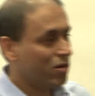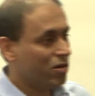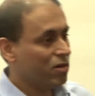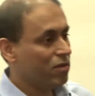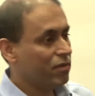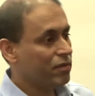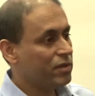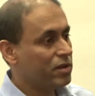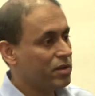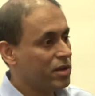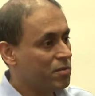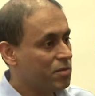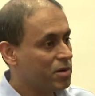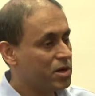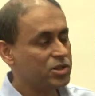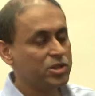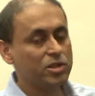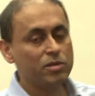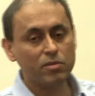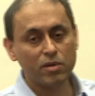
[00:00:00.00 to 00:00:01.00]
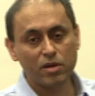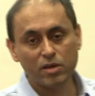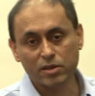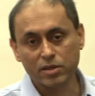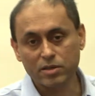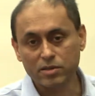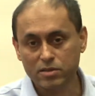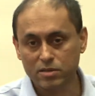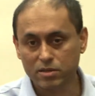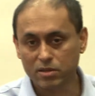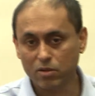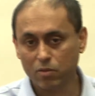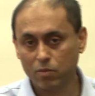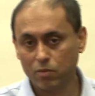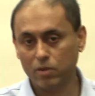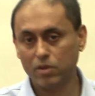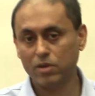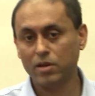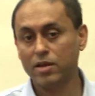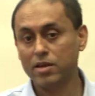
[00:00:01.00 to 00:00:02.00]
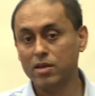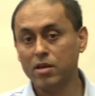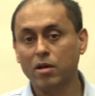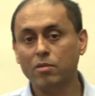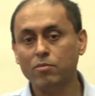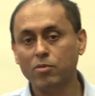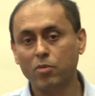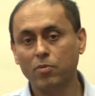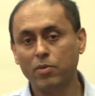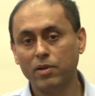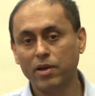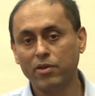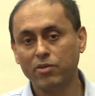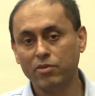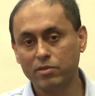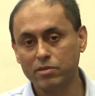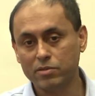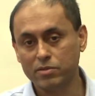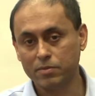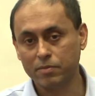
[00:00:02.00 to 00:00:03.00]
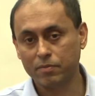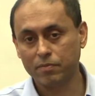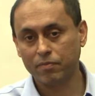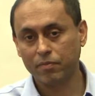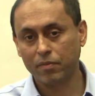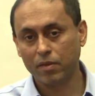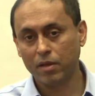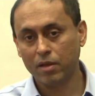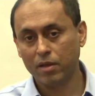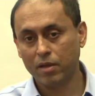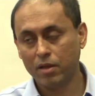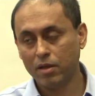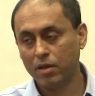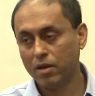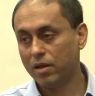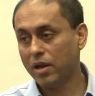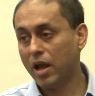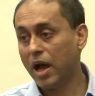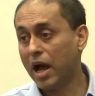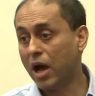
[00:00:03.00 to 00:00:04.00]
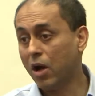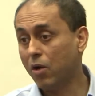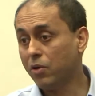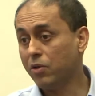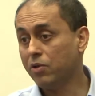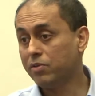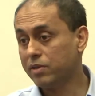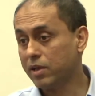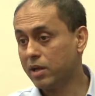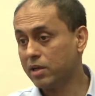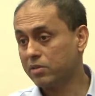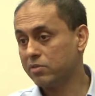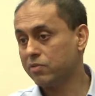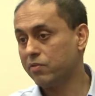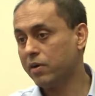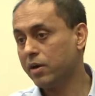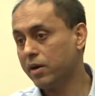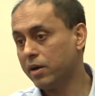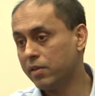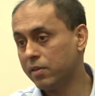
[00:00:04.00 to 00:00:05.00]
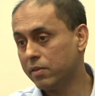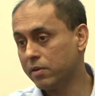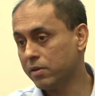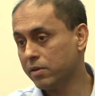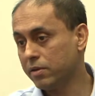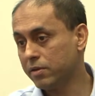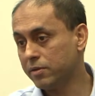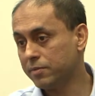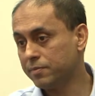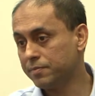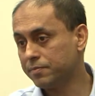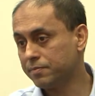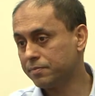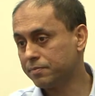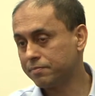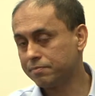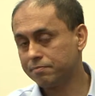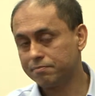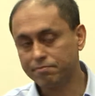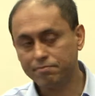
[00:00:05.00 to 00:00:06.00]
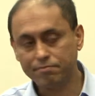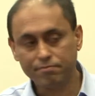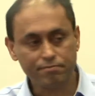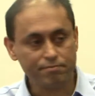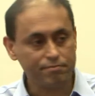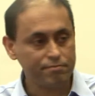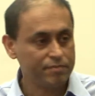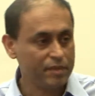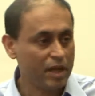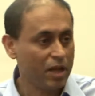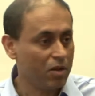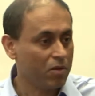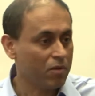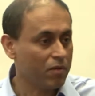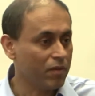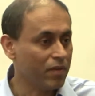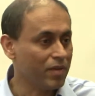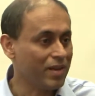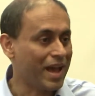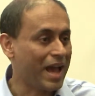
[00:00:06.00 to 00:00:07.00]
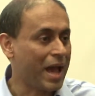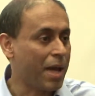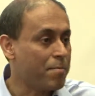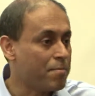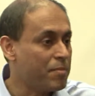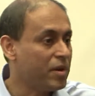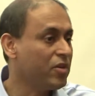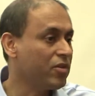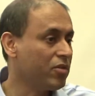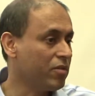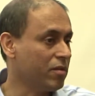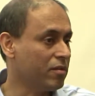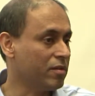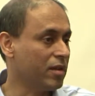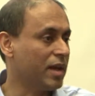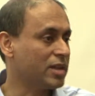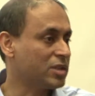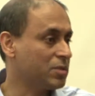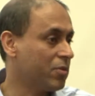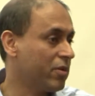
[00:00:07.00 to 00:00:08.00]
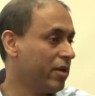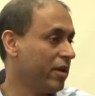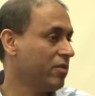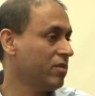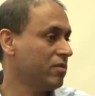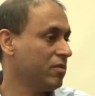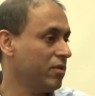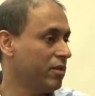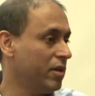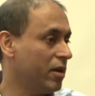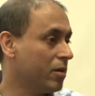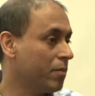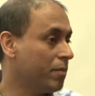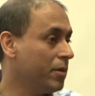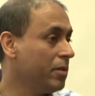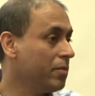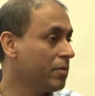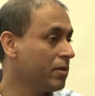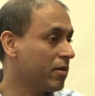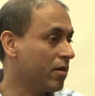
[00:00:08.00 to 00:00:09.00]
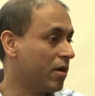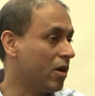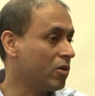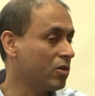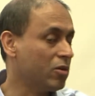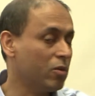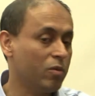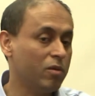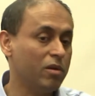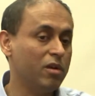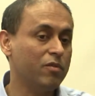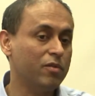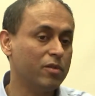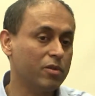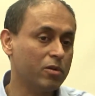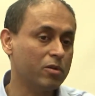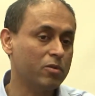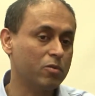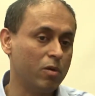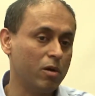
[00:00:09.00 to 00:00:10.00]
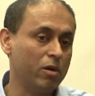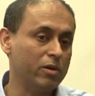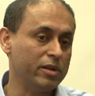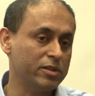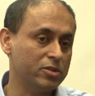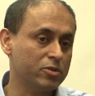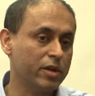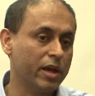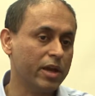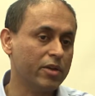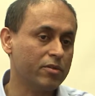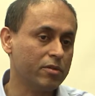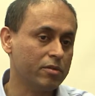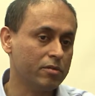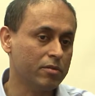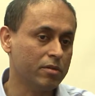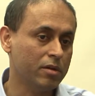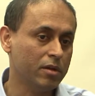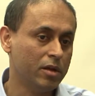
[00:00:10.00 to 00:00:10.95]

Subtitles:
of the emerging markets in the world are young populations. And how do you satisfy the, you know, the ambition, the aspirations of young people around the world for good quality education?